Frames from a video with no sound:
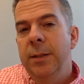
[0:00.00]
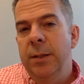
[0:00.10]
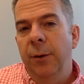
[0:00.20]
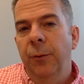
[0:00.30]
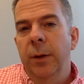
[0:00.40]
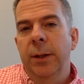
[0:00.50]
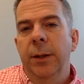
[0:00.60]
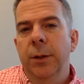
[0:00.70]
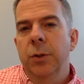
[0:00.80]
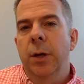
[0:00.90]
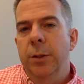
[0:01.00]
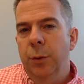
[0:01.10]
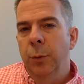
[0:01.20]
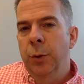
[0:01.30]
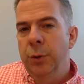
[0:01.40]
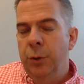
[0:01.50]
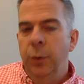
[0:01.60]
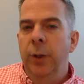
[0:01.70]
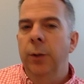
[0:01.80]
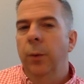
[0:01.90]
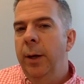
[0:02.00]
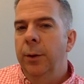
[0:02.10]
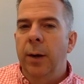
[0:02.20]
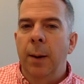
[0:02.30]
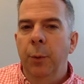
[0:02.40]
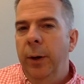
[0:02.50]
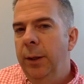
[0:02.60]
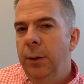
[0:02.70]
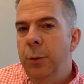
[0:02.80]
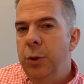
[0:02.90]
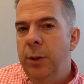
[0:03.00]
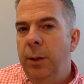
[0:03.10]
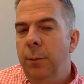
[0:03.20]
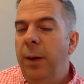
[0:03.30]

different that this customer is doing, the way they're operating the machine,